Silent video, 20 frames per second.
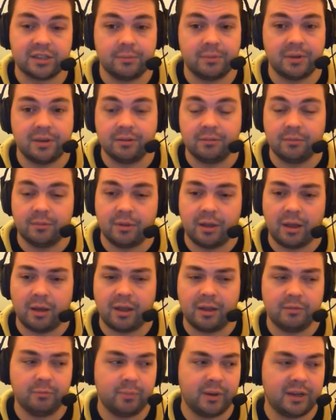I mean, I
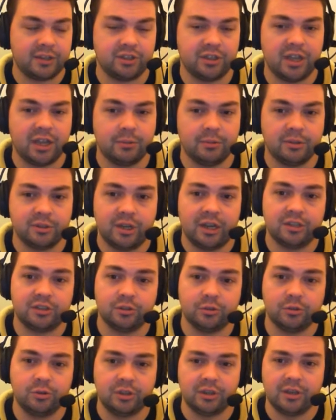think Patrick Herrmann's
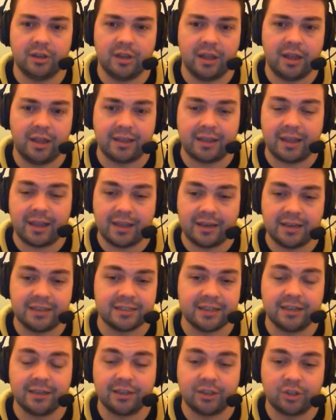actually only like in his
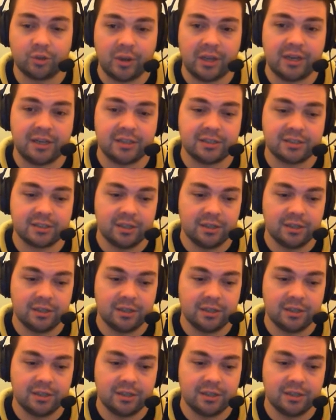early 20s.